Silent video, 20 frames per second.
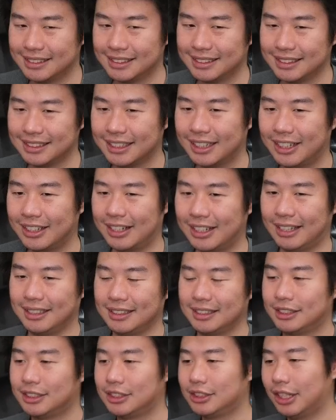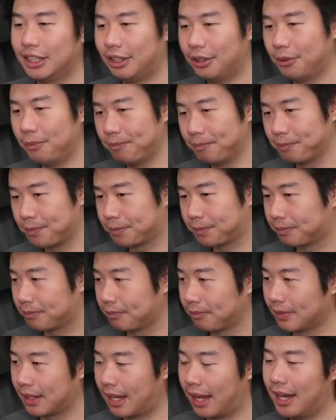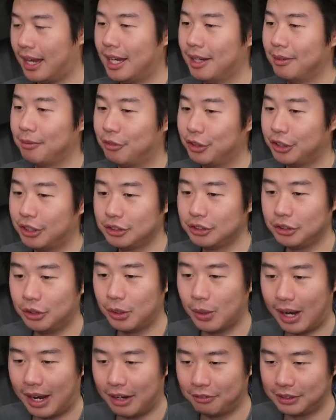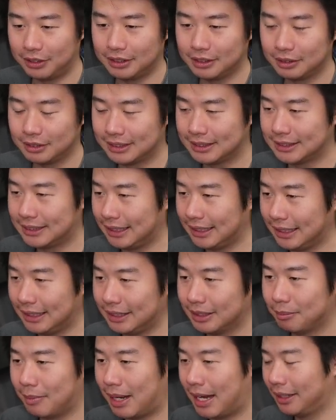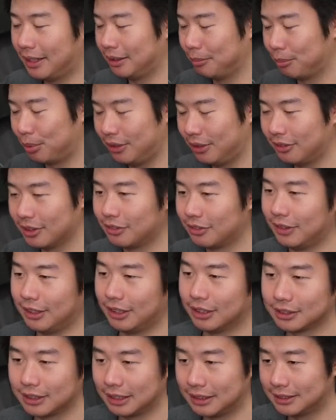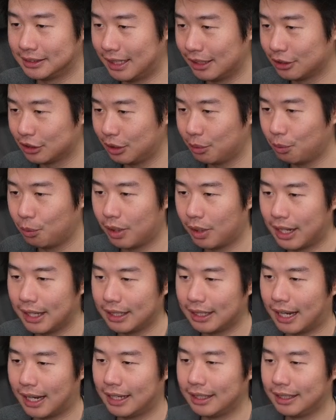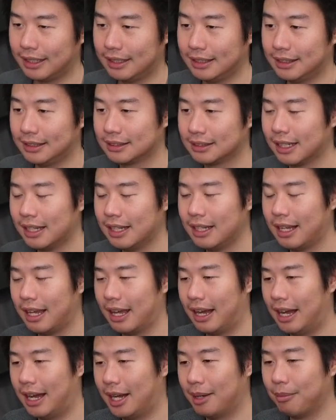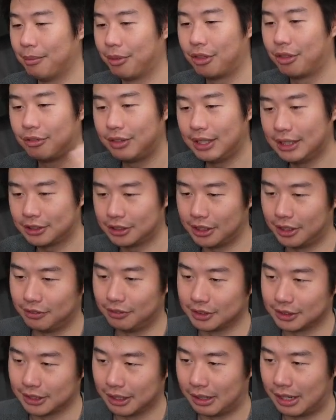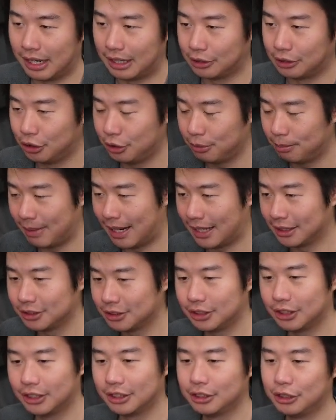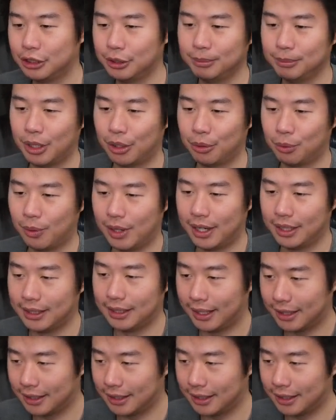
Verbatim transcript: All right. So um, for those of you who haven't seen my previous videos, essentially what I got is Um, three servers, uh, kubemaster, kubenode one, and a